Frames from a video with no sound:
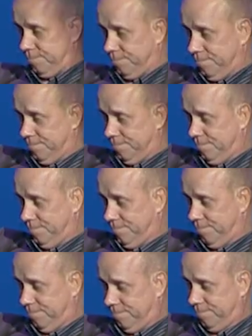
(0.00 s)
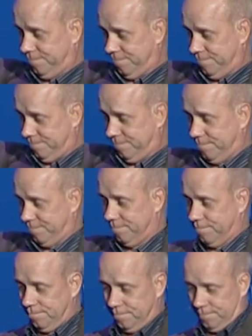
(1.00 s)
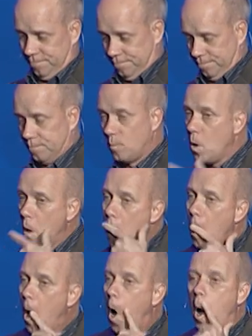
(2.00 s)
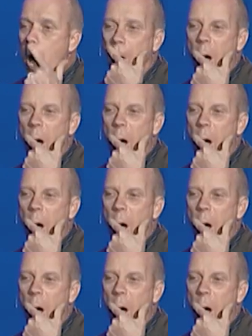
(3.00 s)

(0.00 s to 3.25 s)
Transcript: [no speech]